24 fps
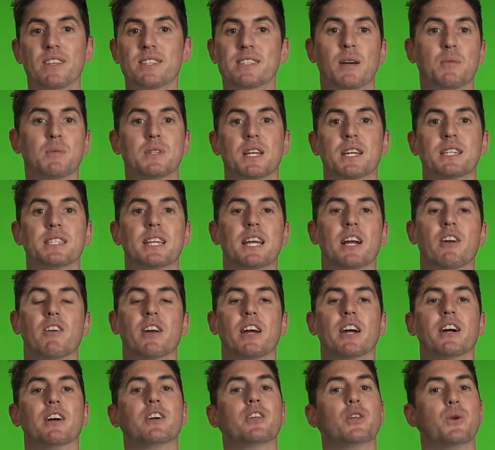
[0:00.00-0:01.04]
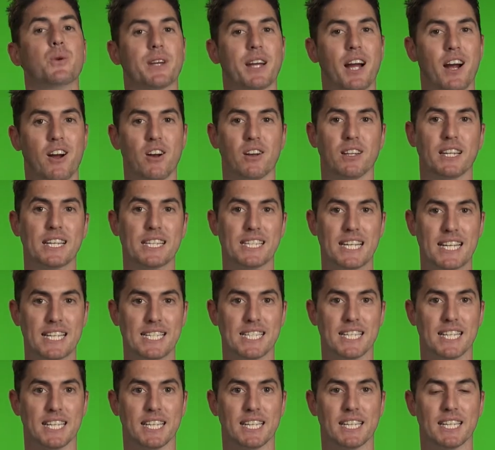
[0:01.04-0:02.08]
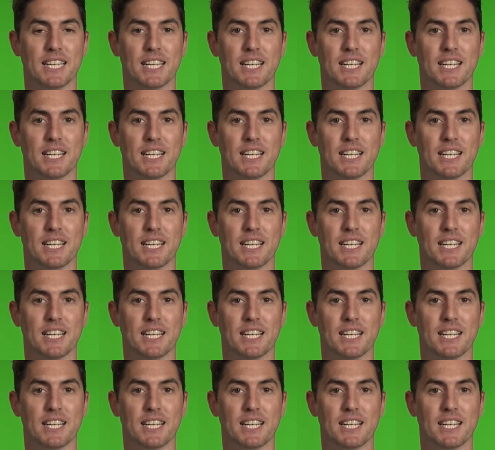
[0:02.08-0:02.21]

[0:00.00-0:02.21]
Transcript: subject area you are currently teaching.